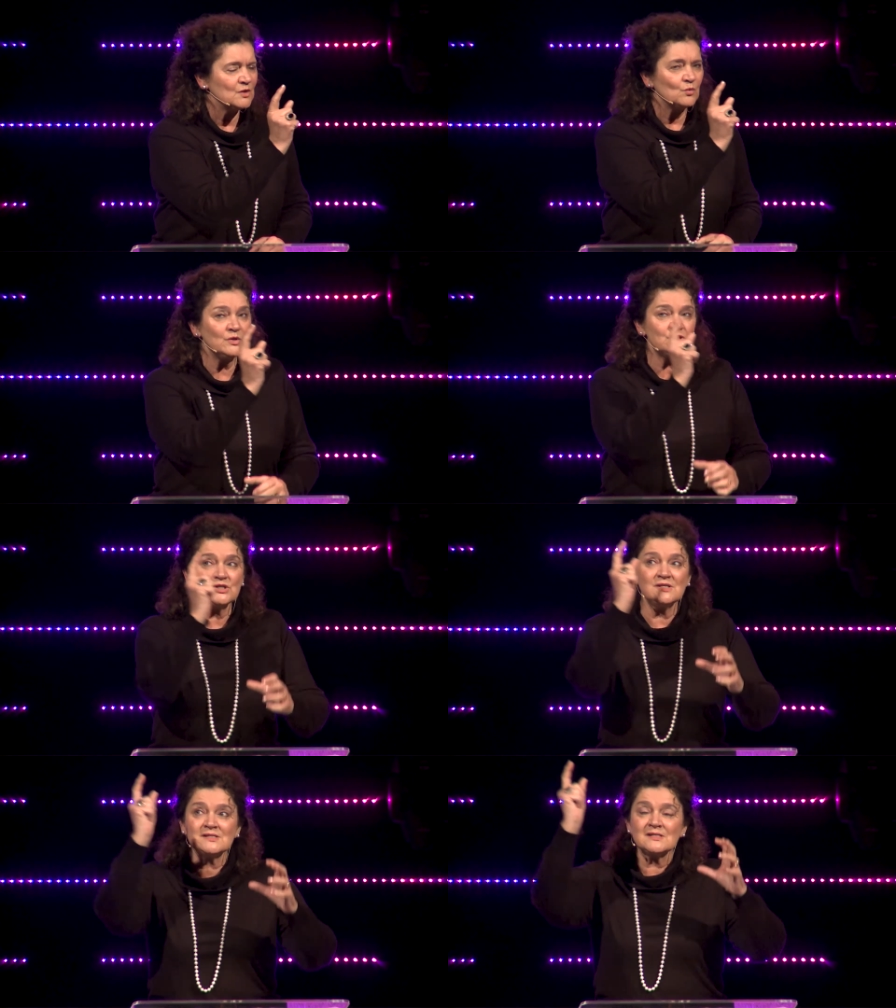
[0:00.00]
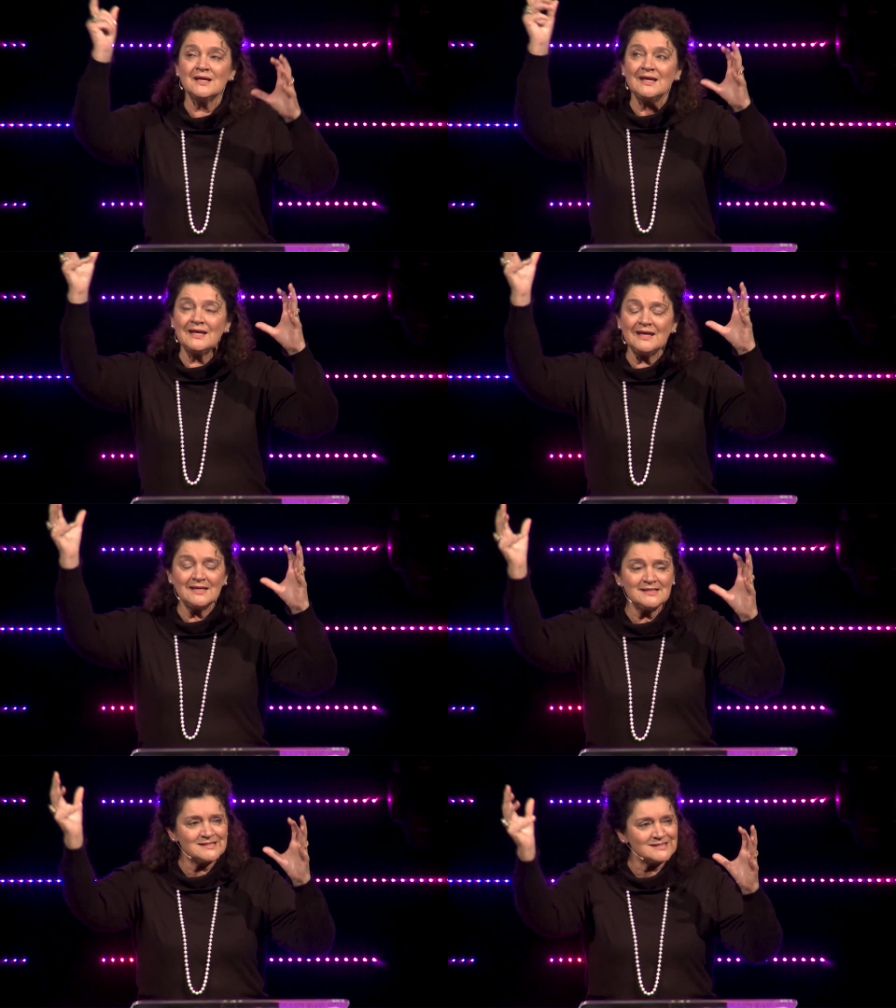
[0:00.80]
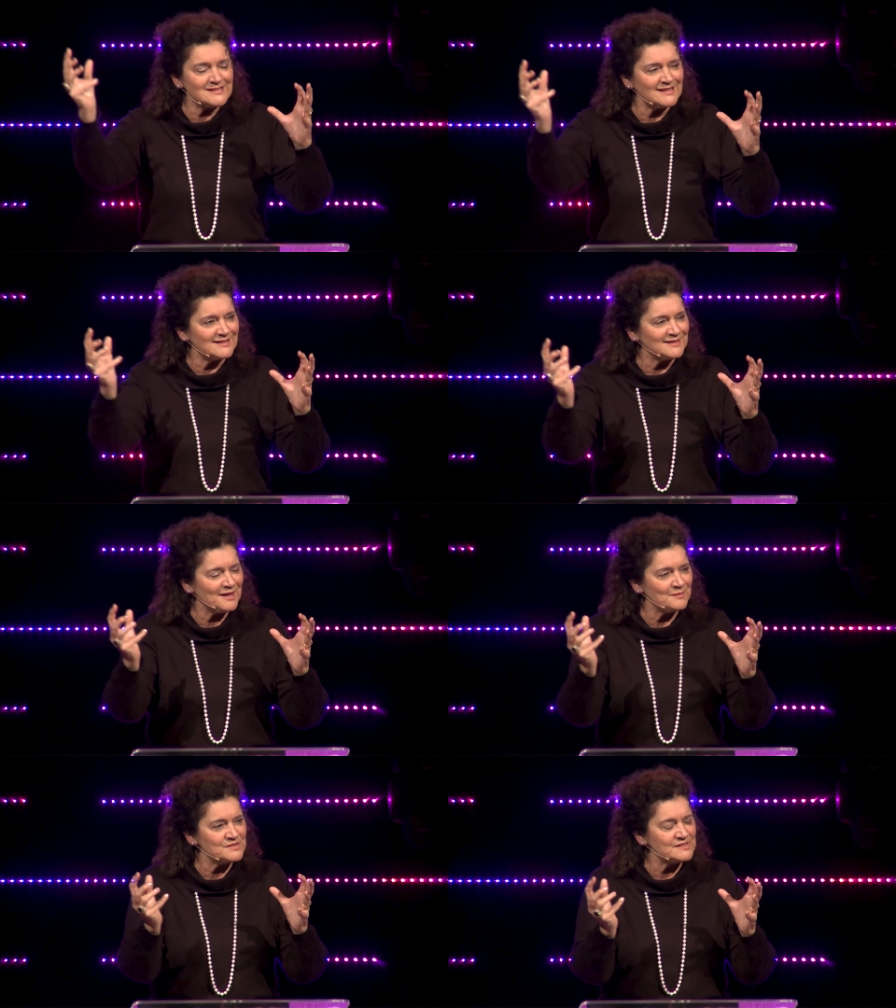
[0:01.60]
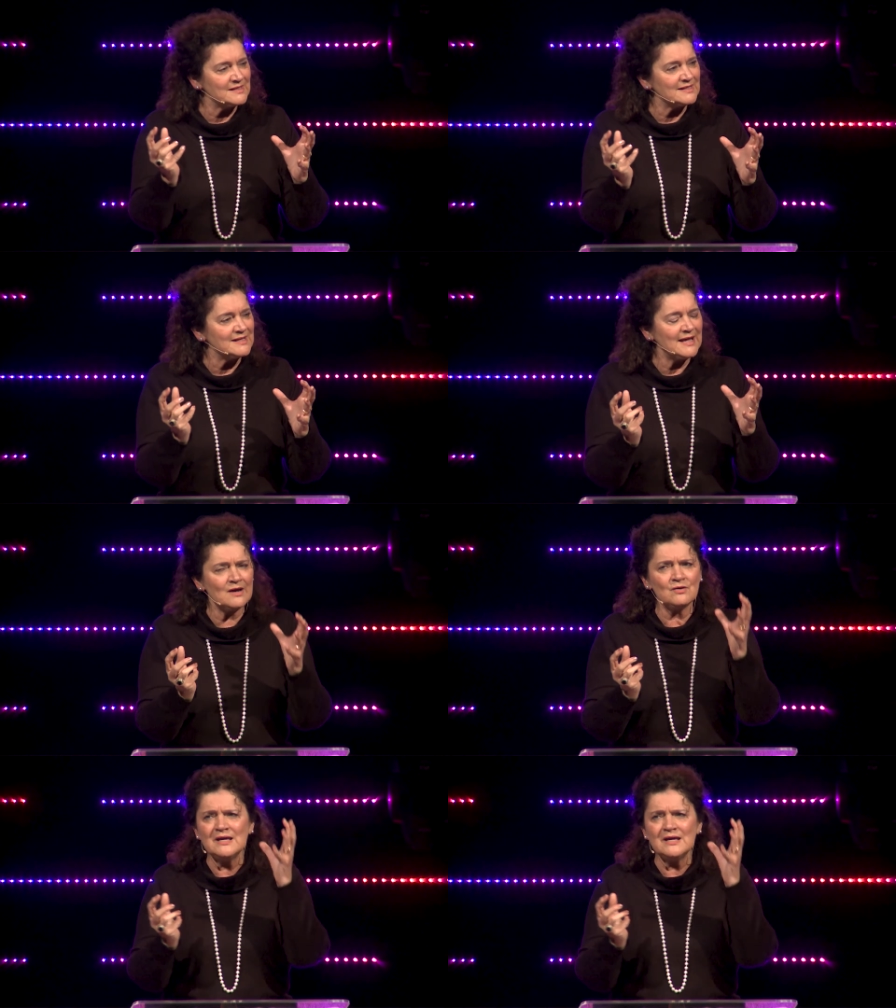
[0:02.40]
which is His seed comes in, and now